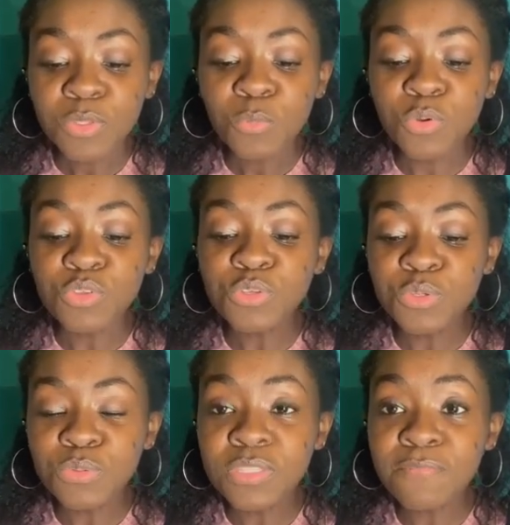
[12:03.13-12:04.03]
Will you
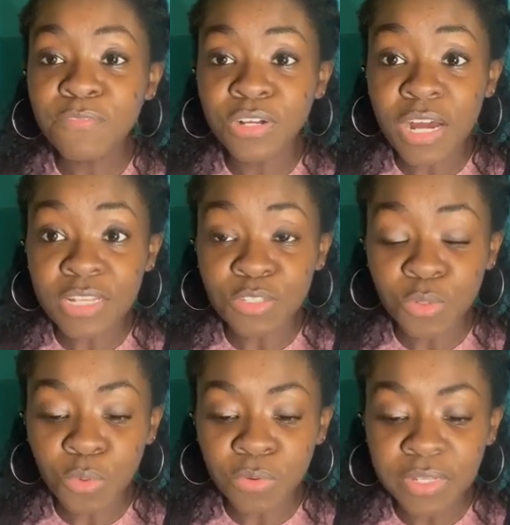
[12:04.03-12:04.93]
use them for God's
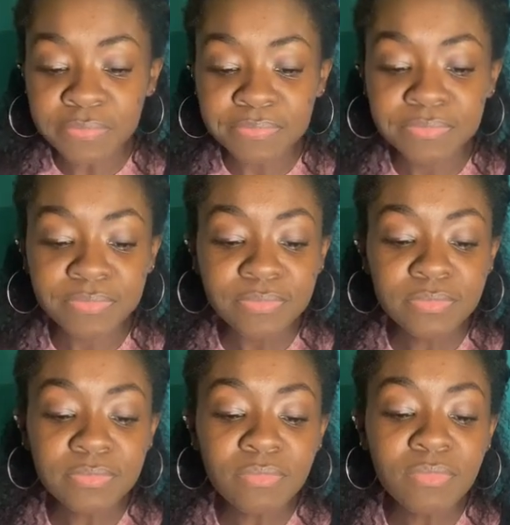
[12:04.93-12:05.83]
glory?
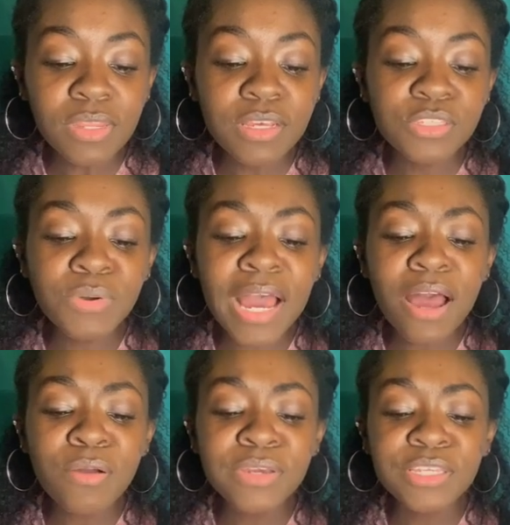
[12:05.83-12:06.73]
So
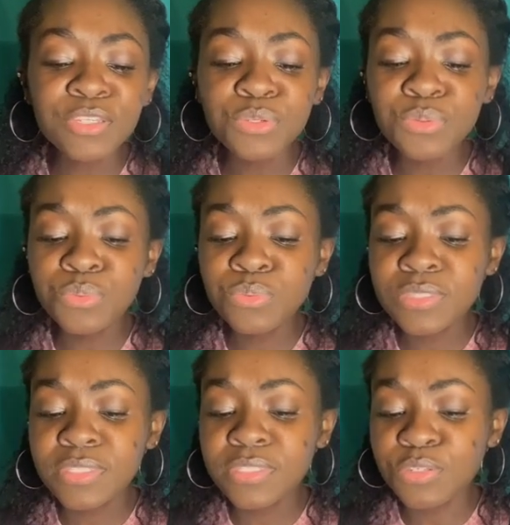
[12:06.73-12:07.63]
how can you
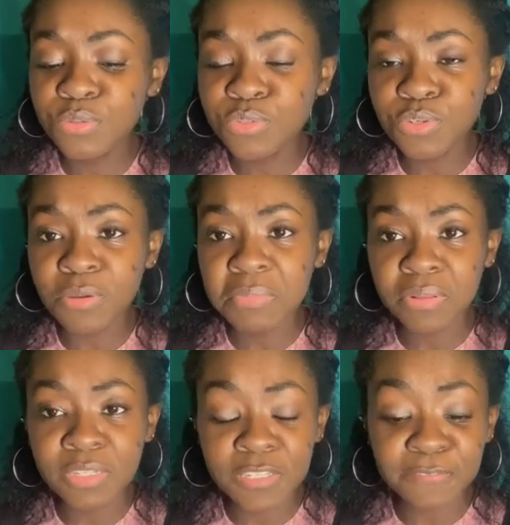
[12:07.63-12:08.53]
use your
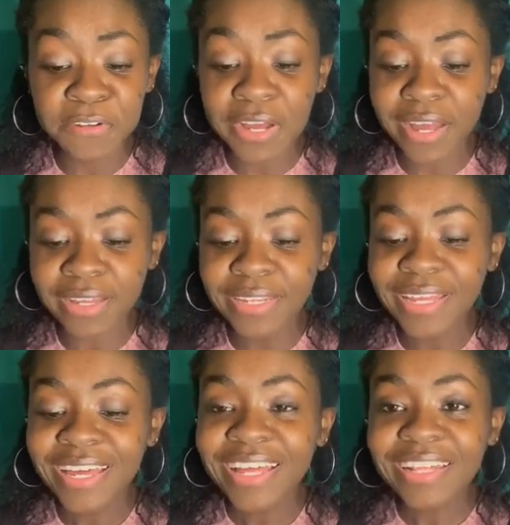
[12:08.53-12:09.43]
abilities for God?
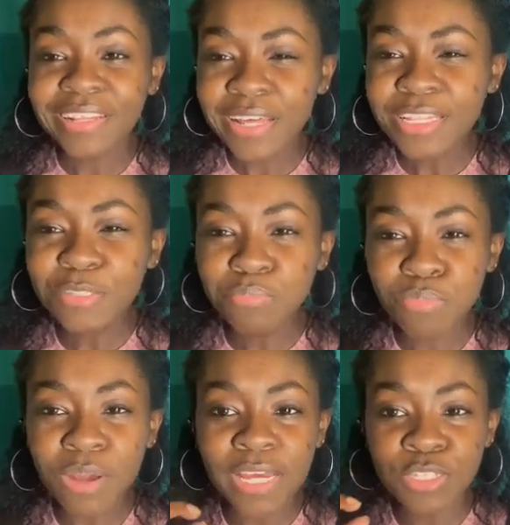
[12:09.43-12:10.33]
Let's
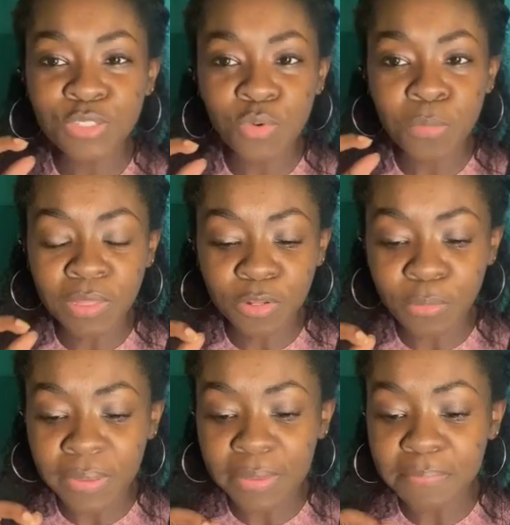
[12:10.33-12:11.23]
brainstorm a little
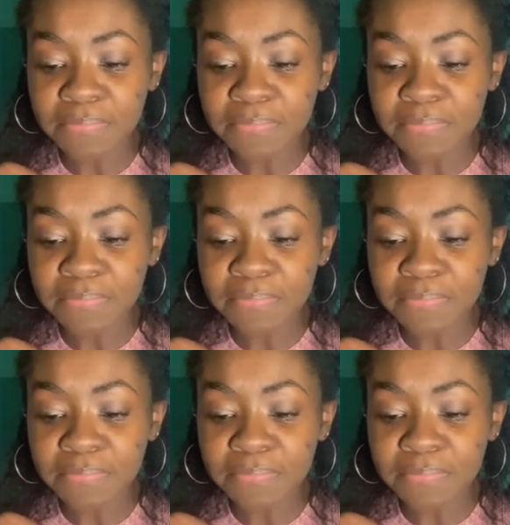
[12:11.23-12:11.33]
bit.